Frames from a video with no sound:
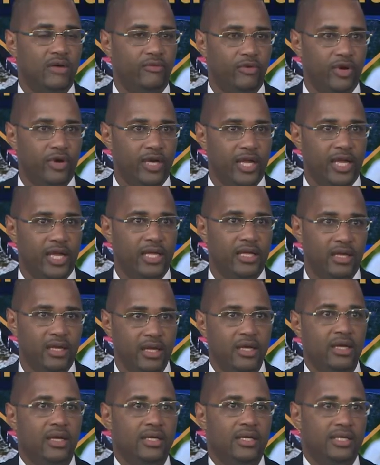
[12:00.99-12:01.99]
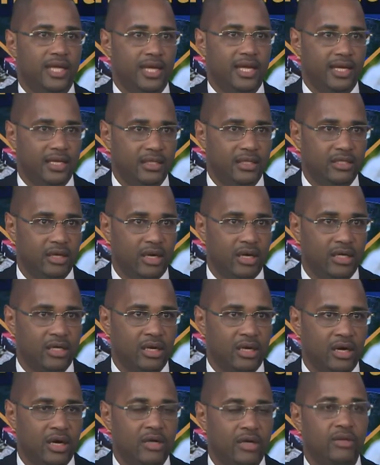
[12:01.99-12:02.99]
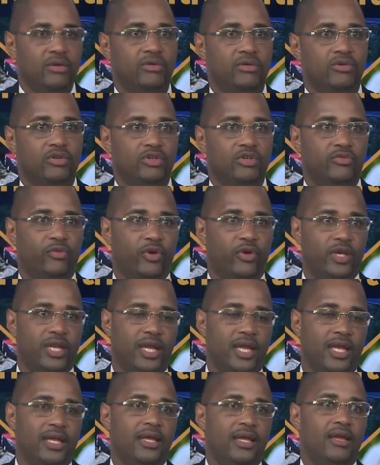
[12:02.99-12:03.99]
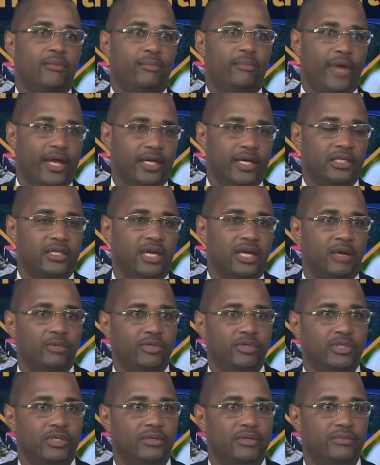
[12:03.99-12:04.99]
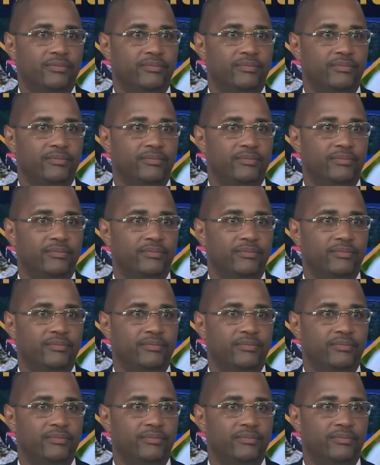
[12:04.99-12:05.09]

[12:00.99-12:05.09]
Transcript: for a day in Dockyard, cruise for a day back into Hamilton.